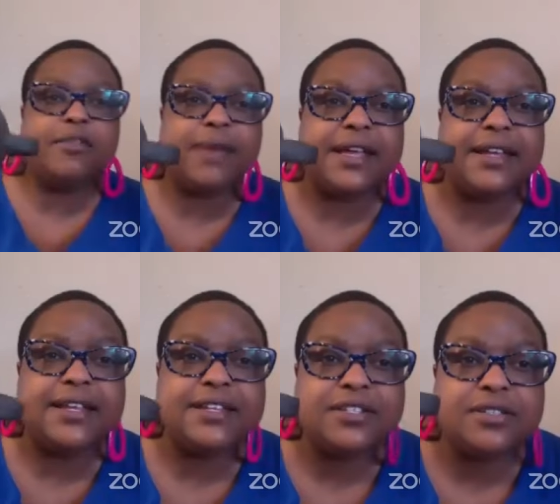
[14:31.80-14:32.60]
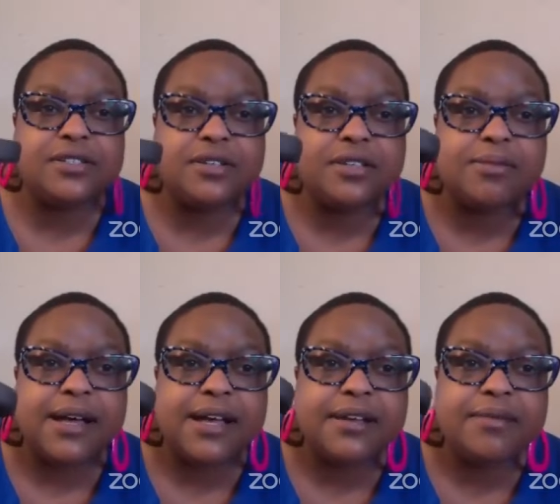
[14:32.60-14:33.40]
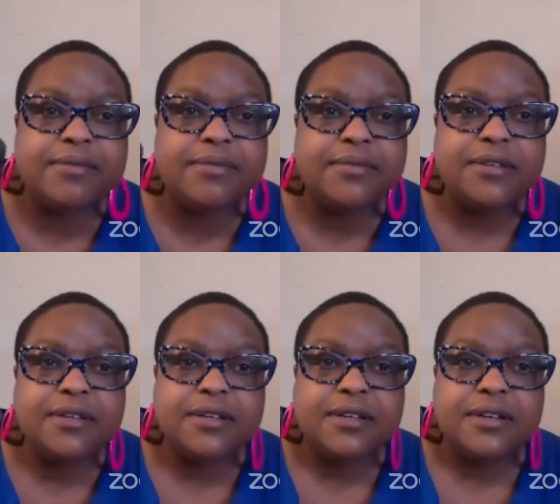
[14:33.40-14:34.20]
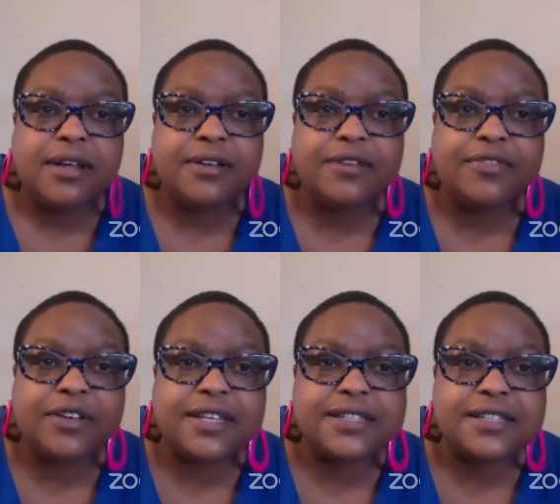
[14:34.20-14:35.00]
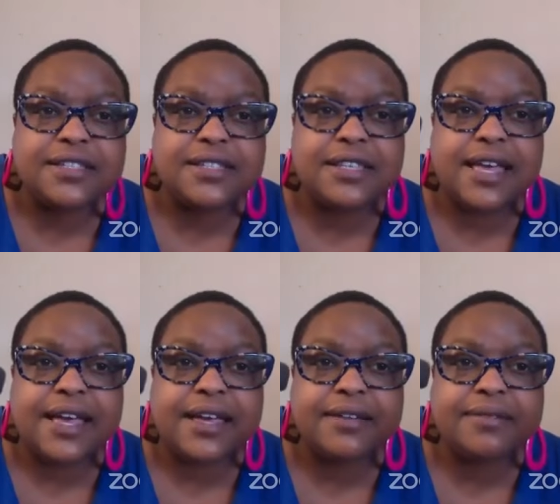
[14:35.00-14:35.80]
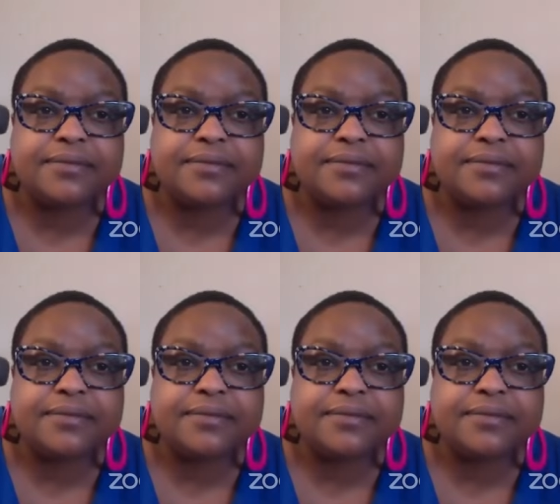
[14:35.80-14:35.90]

my initials on the bottom. I don't know if you guys can see that,